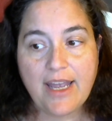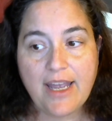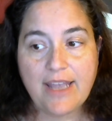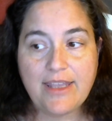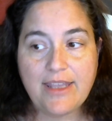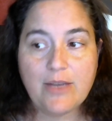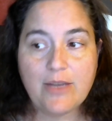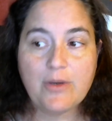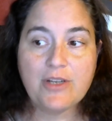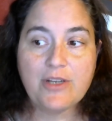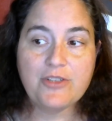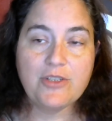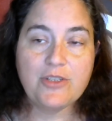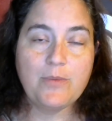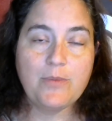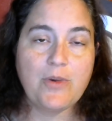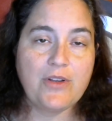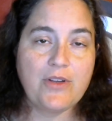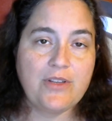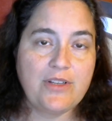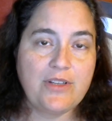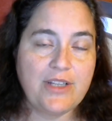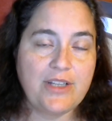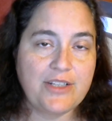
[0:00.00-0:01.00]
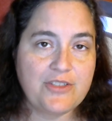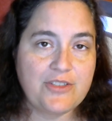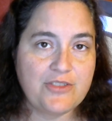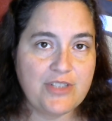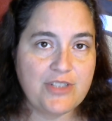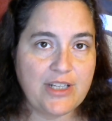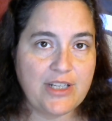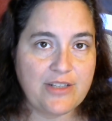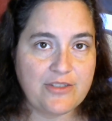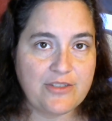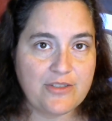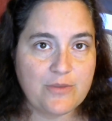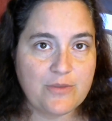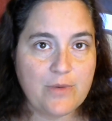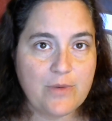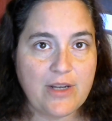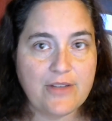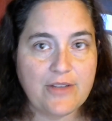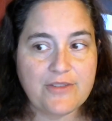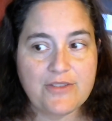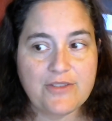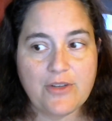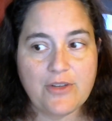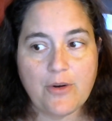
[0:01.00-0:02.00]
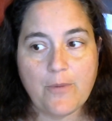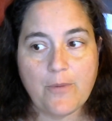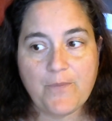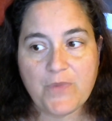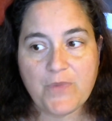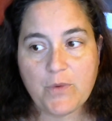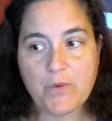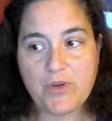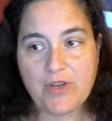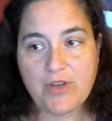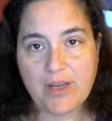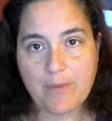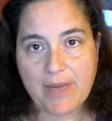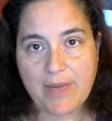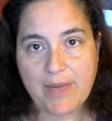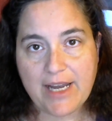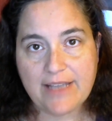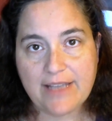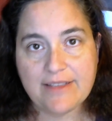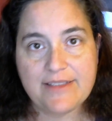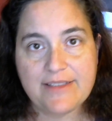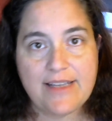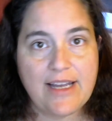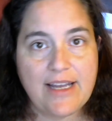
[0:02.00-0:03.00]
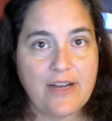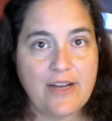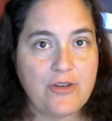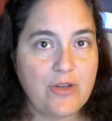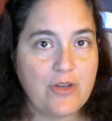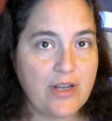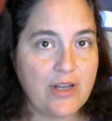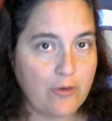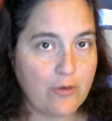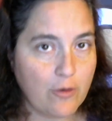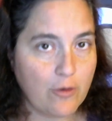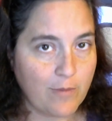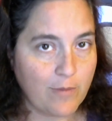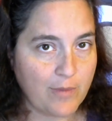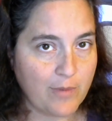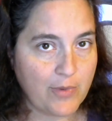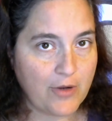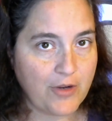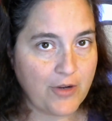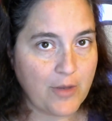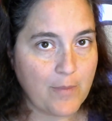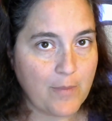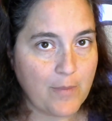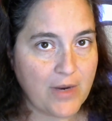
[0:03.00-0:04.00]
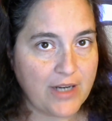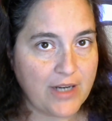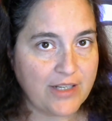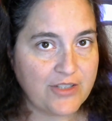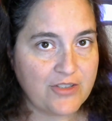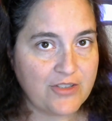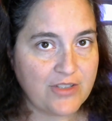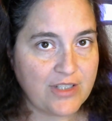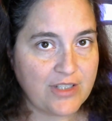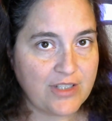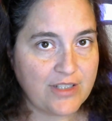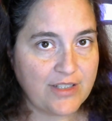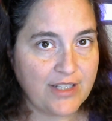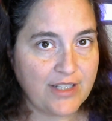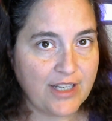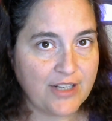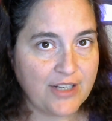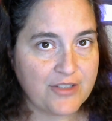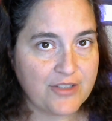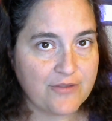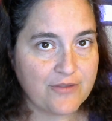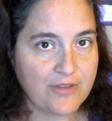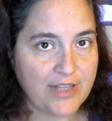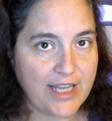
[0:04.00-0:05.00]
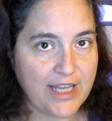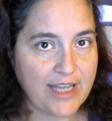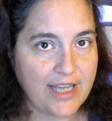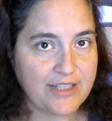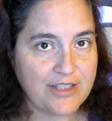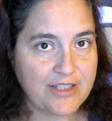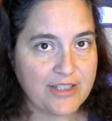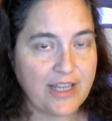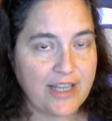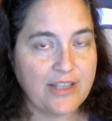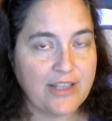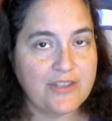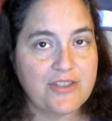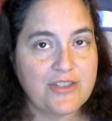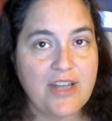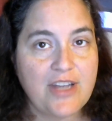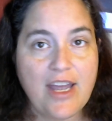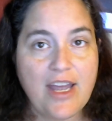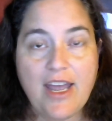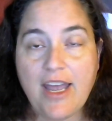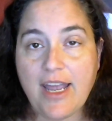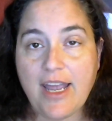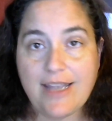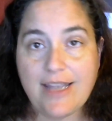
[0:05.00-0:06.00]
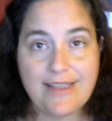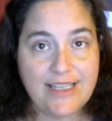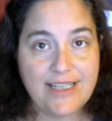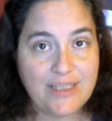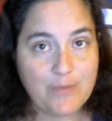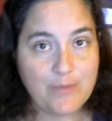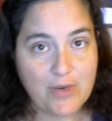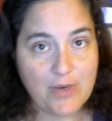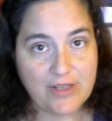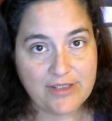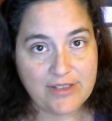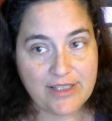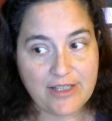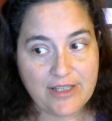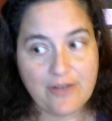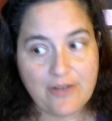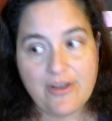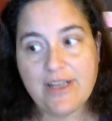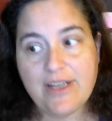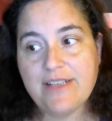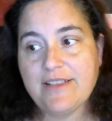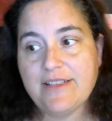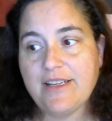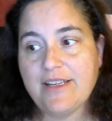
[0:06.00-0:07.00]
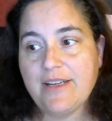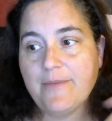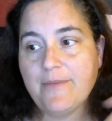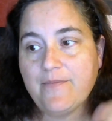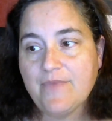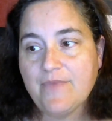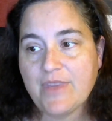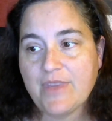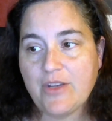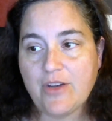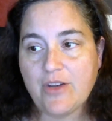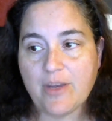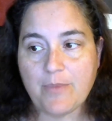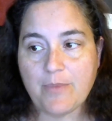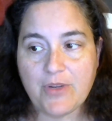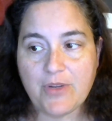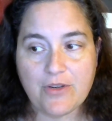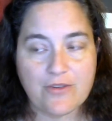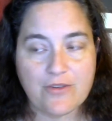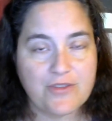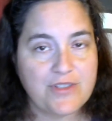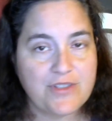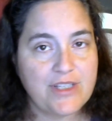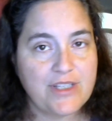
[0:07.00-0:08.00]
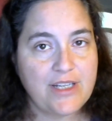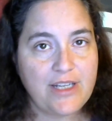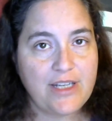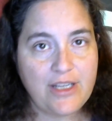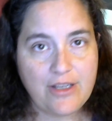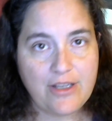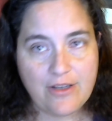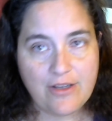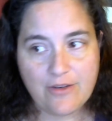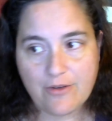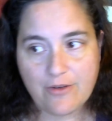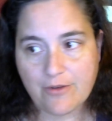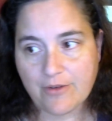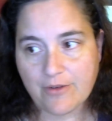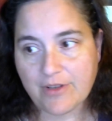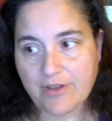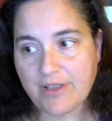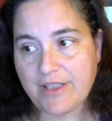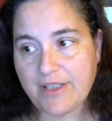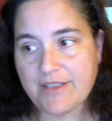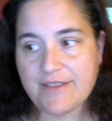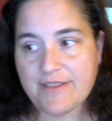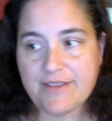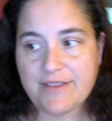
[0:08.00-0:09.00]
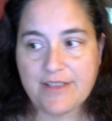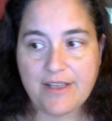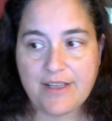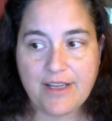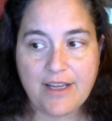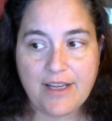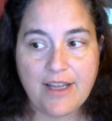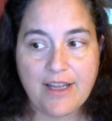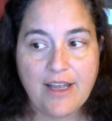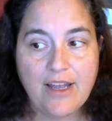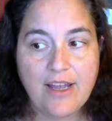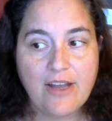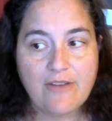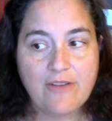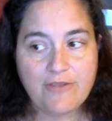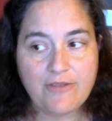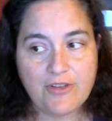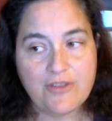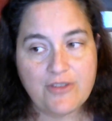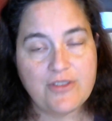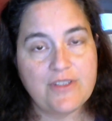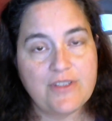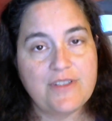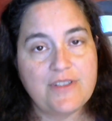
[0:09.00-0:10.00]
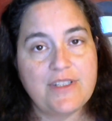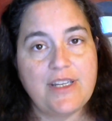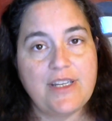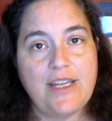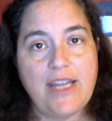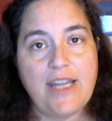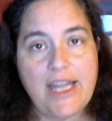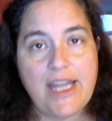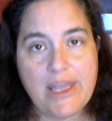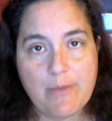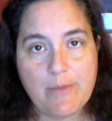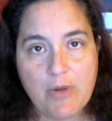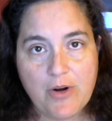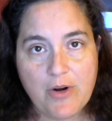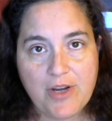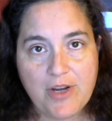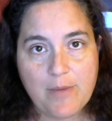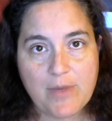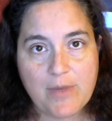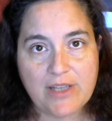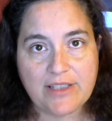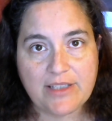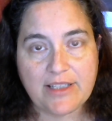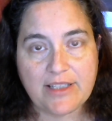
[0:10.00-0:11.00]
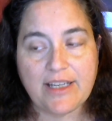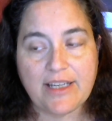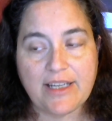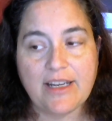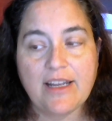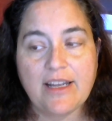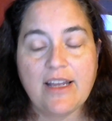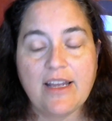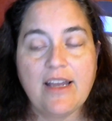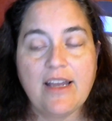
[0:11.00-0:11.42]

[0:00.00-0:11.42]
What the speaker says: And they were actually part of the collection challenge as well. So when you had Pallet Town, you had a group of Pokemon that you needed to catch for that challenge, and they spawned like crazy. You had Pewter City, Cerulean City, Fuchsia City, and the Pokemon League.